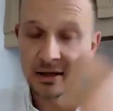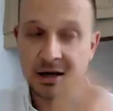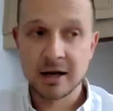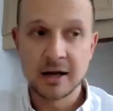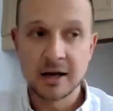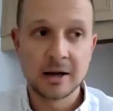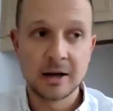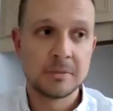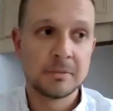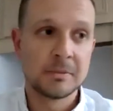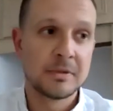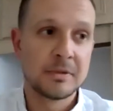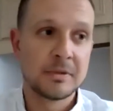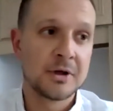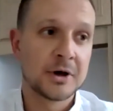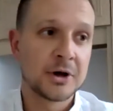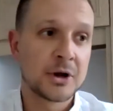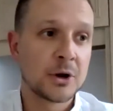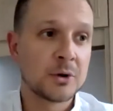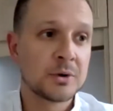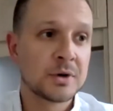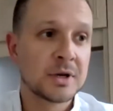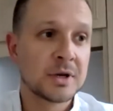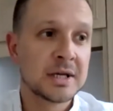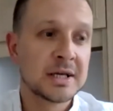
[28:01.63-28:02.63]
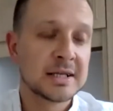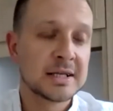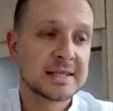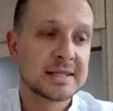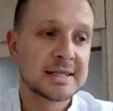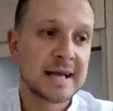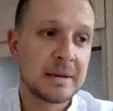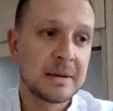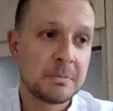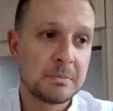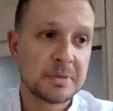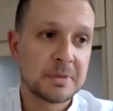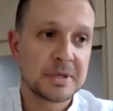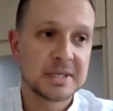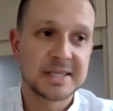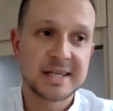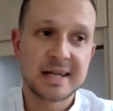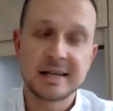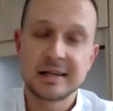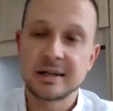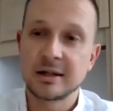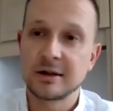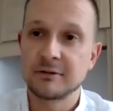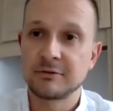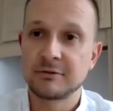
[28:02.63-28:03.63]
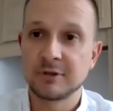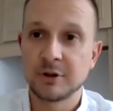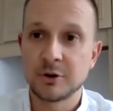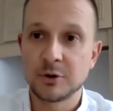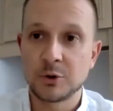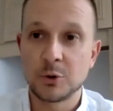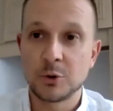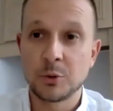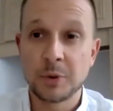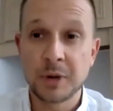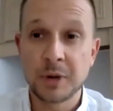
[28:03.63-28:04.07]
that only 10% of local